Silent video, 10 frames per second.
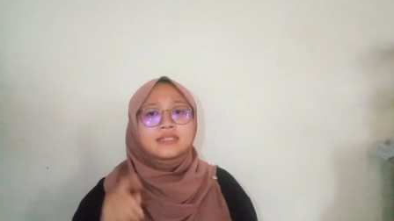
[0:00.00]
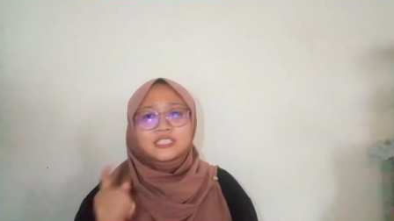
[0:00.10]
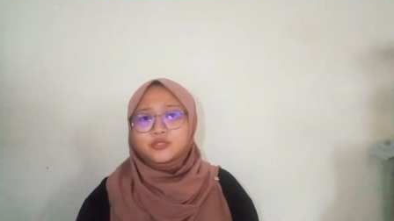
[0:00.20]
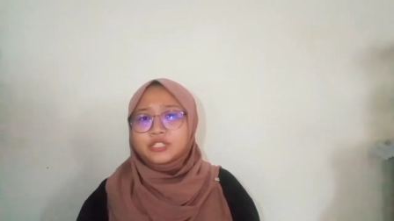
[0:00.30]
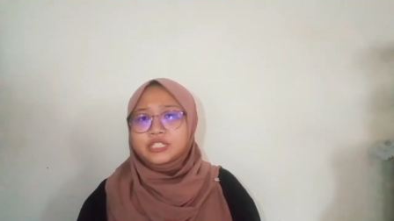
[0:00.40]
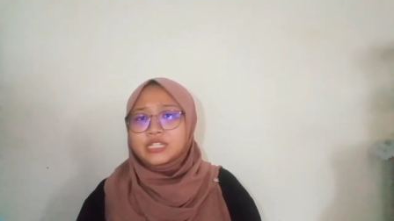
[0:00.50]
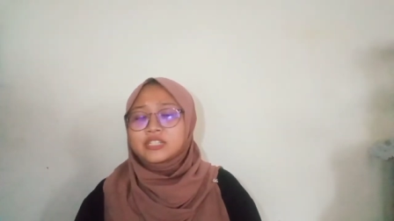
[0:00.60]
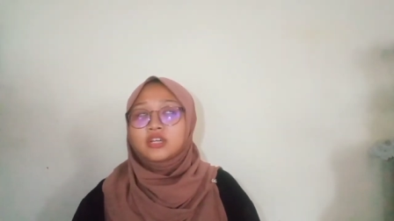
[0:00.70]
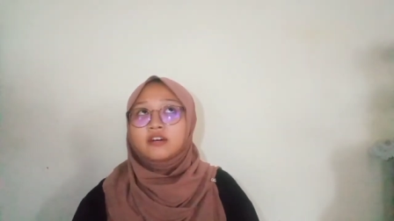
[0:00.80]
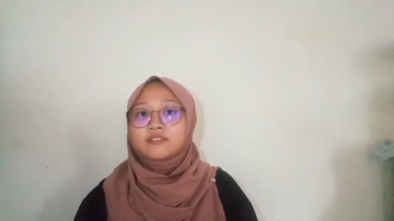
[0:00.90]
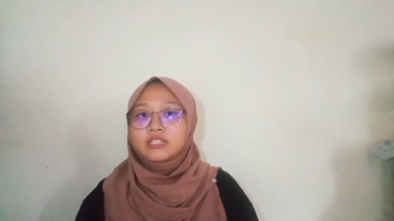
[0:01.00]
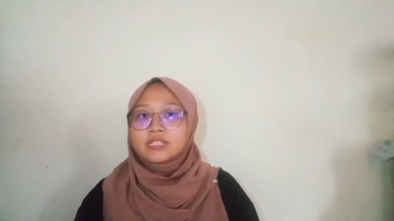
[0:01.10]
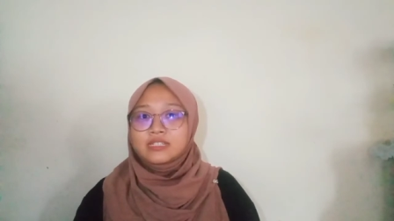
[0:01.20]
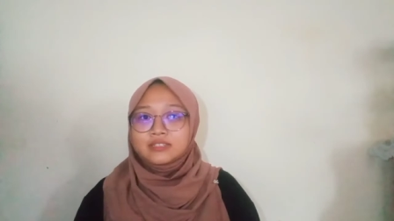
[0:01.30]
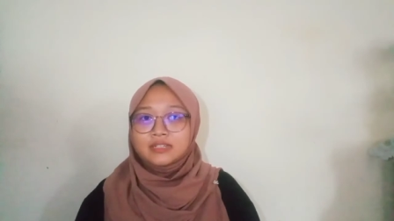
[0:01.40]
This question is
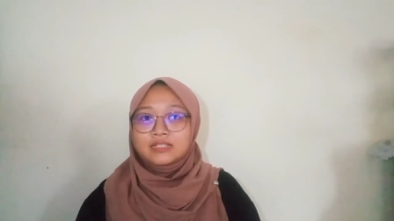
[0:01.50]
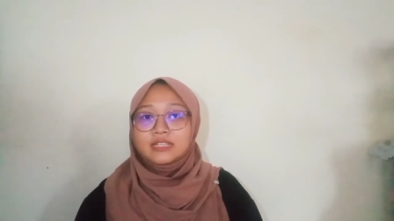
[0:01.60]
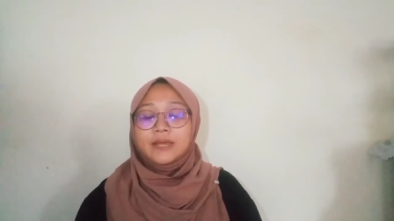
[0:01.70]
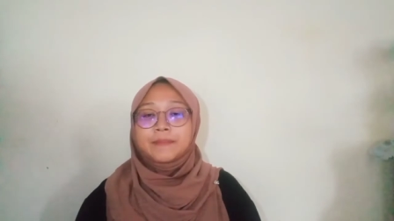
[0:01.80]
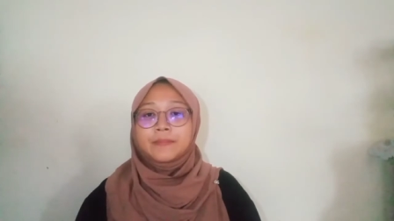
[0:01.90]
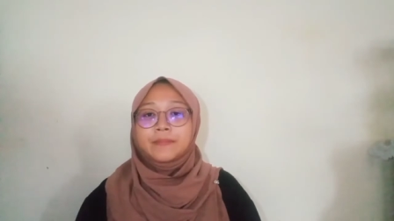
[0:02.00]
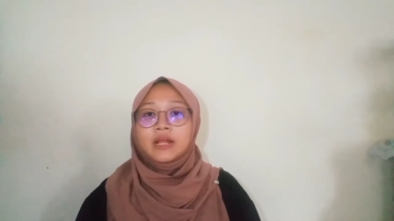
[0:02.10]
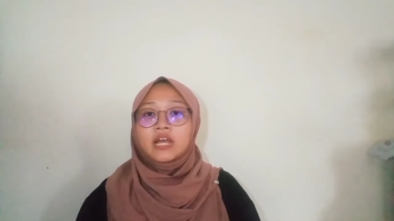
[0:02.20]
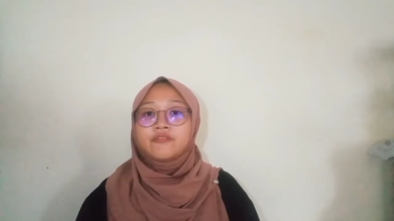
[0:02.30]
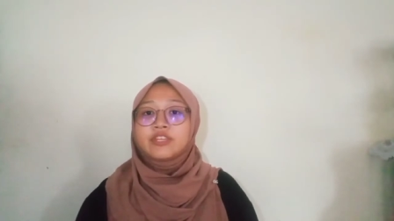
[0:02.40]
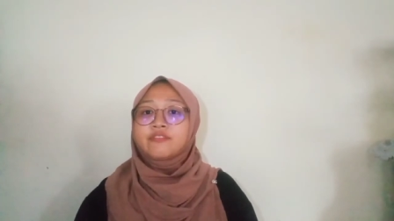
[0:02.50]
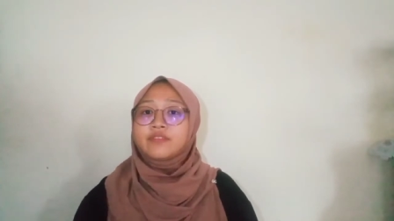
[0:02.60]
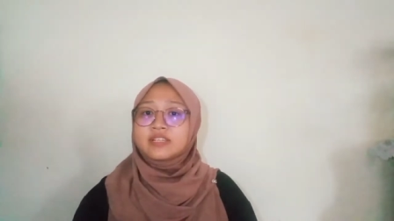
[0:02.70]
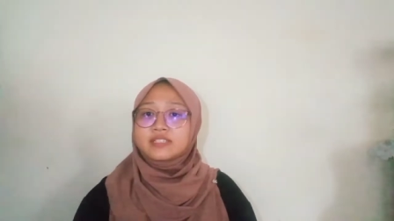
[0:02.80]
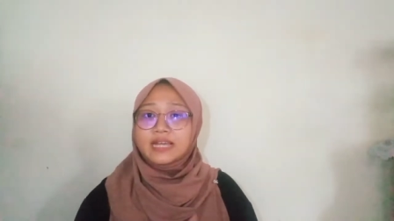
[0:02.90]
often discussed and people have
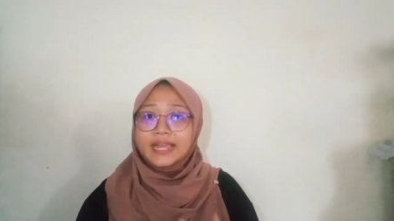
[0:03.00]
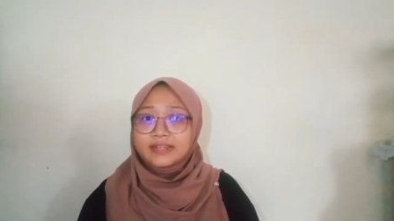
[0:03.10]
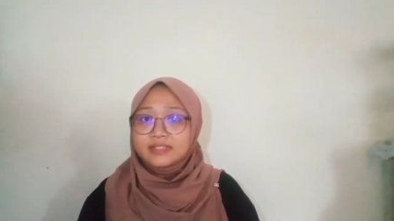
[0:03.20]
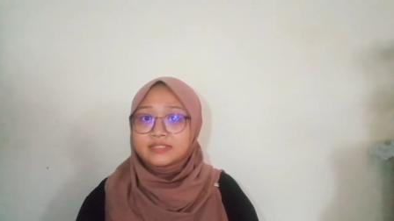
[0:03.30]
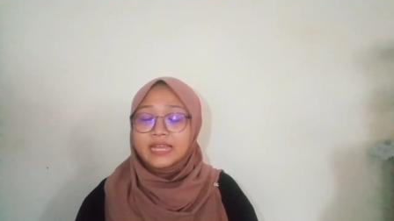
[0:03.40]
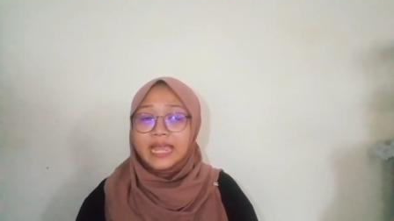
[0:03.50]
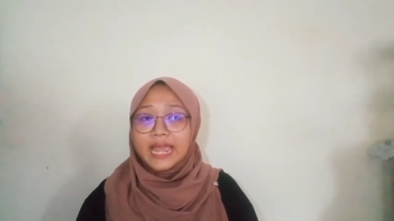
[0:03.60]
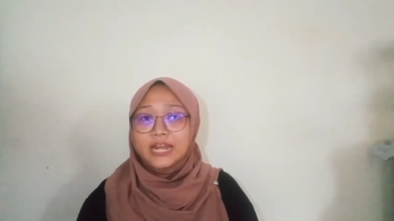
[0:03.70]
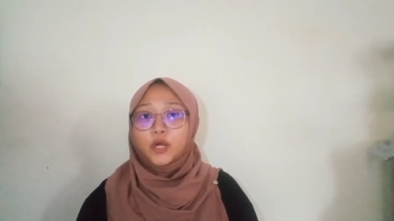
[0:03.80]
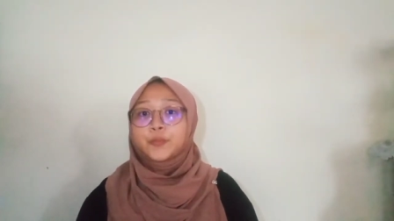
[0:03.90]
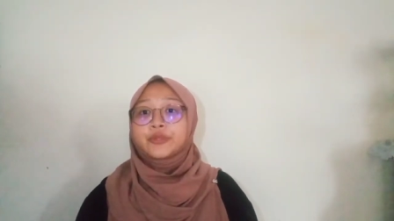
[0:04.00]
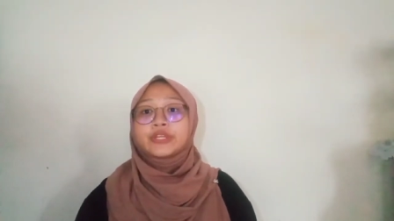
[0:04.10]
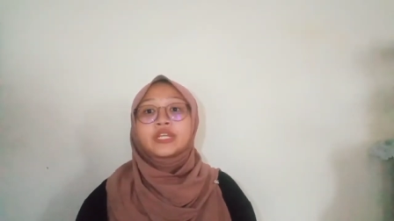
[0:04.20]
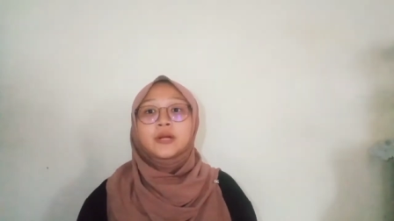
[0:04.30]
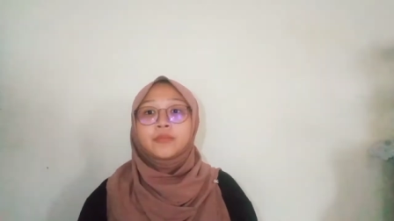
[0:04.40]
different ideas and
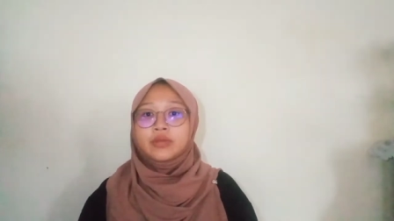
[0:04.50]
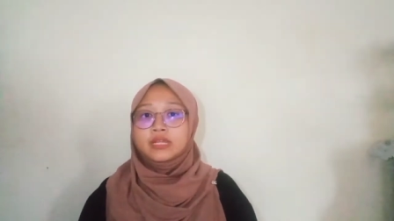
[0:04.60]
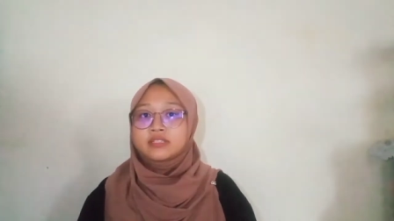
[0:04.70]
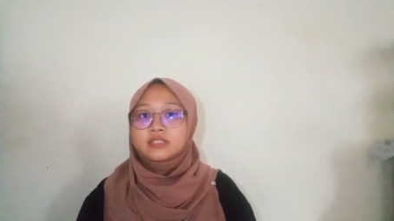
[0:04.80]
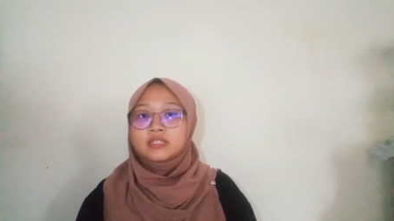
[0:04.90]
opinion about it.